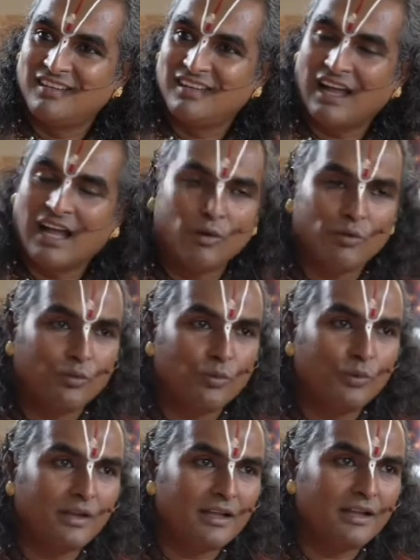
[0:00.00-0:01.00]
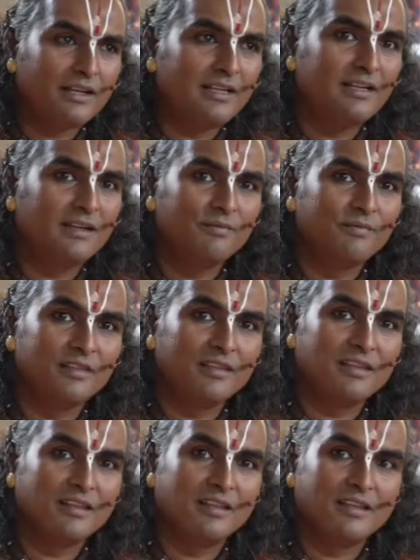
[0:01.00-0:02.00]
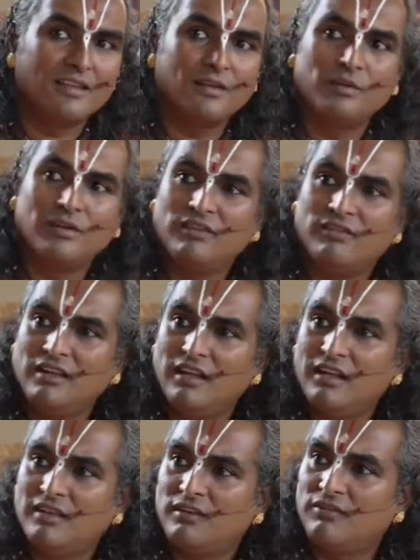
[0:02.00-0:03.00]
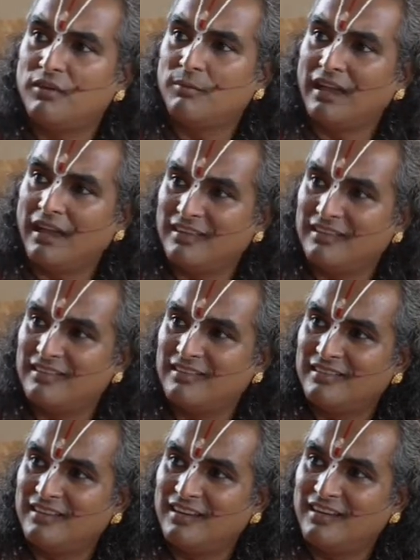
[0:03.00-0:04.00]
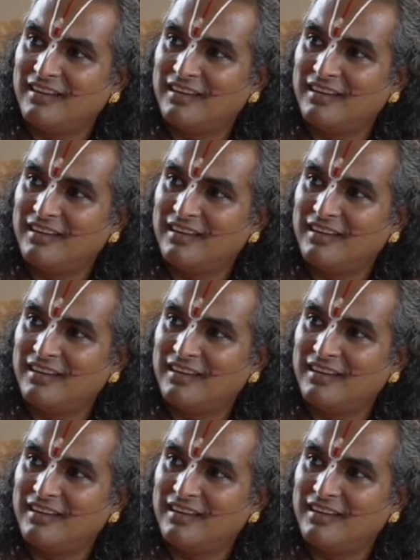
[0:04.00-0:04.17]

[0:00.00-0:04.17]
How quickly we deviate from that, no?